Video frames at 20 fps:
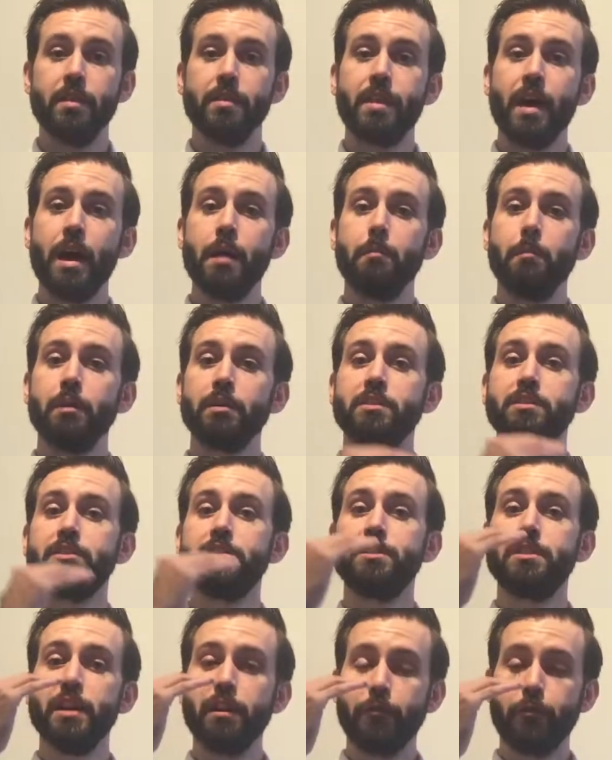that much
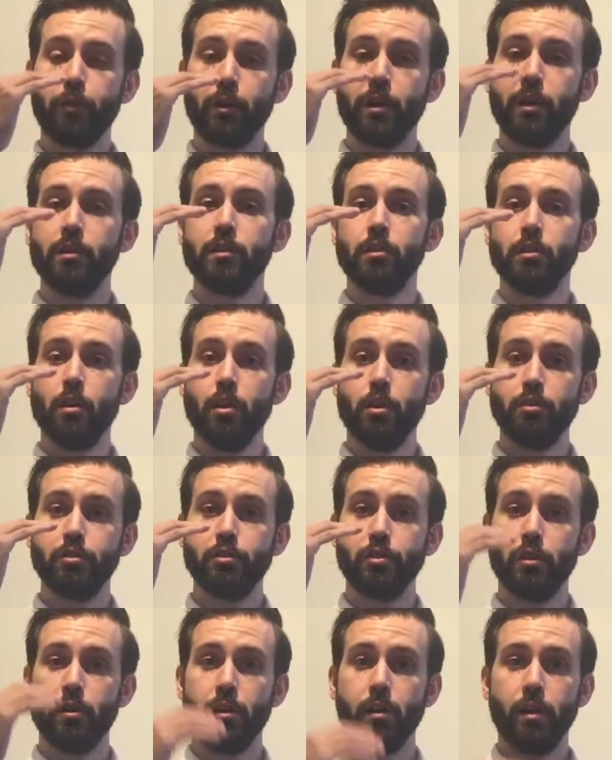different and
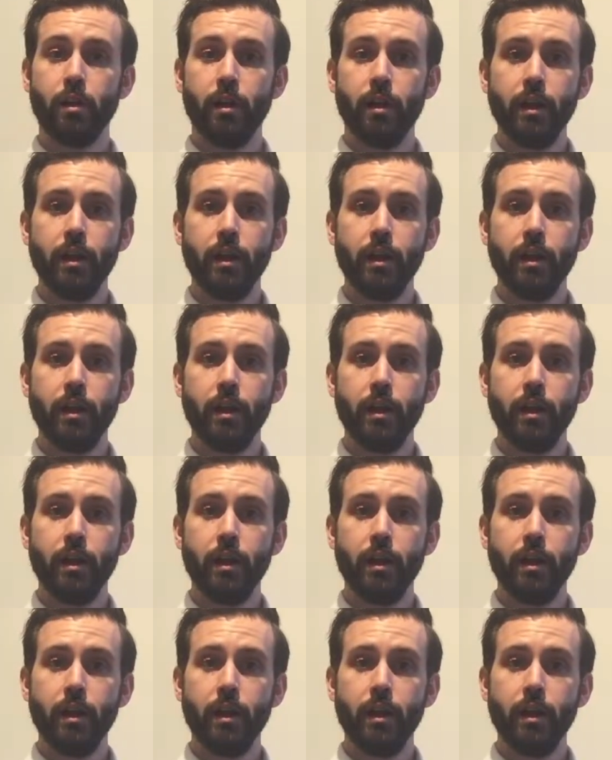larger,